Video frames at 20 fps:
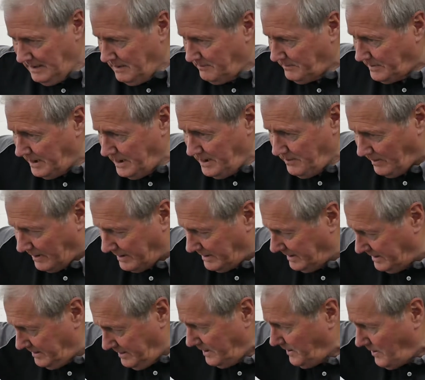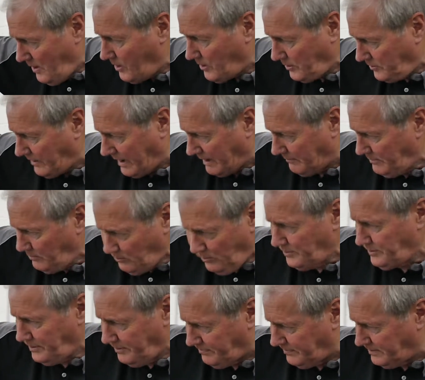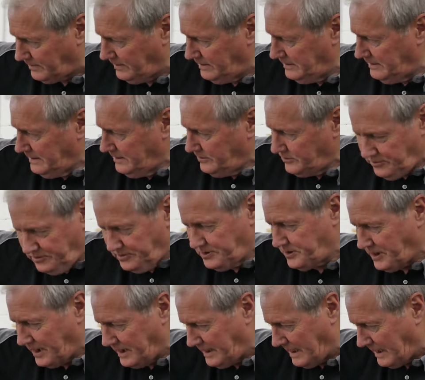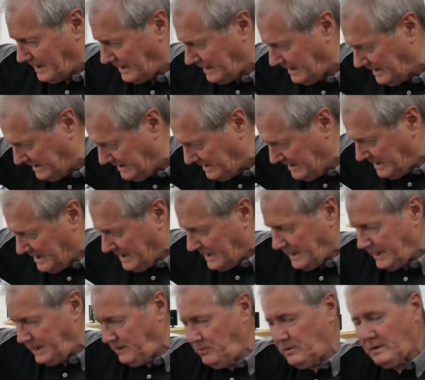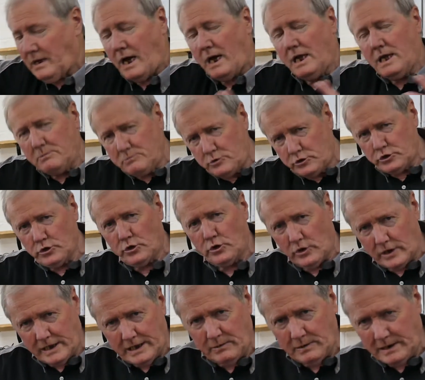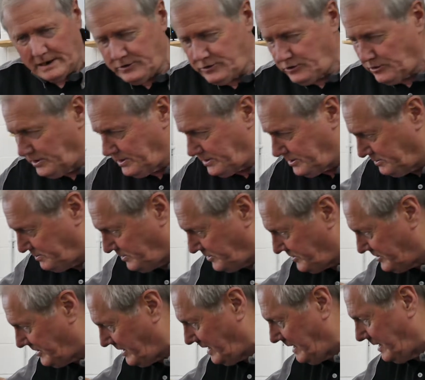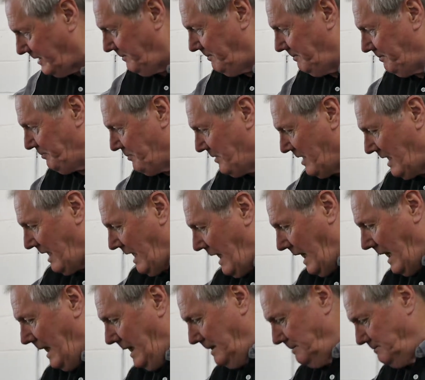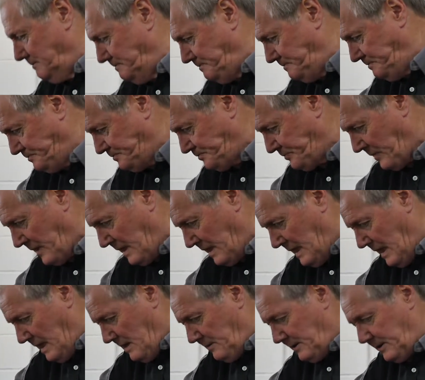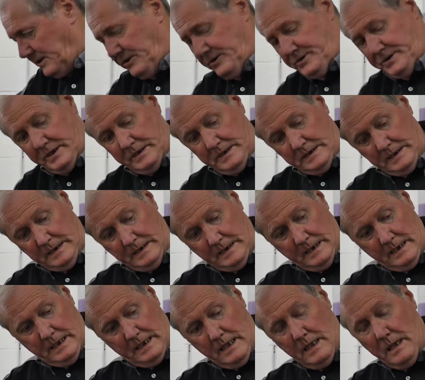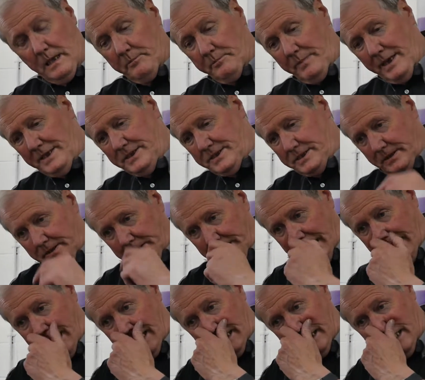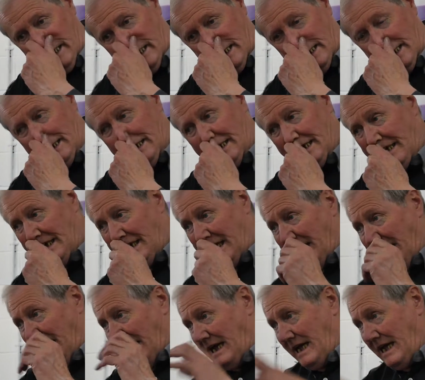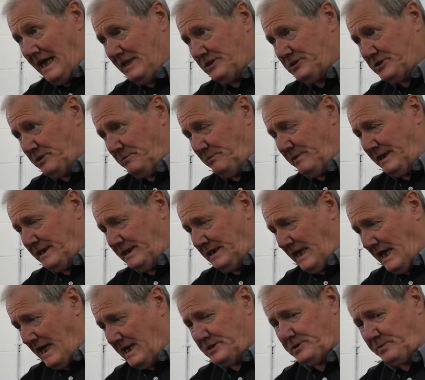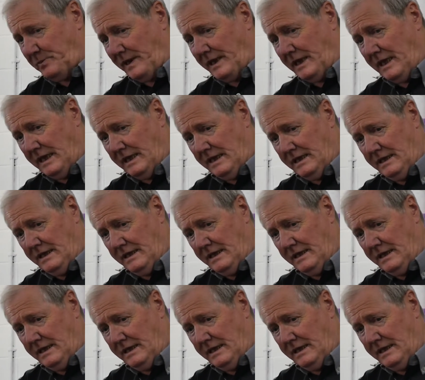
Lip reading: But anyway, they're not crap, they're wonderful. Shouldn't say that. I am sure he will enjoy it as much as I do. Because based on that, I had somebody ask me,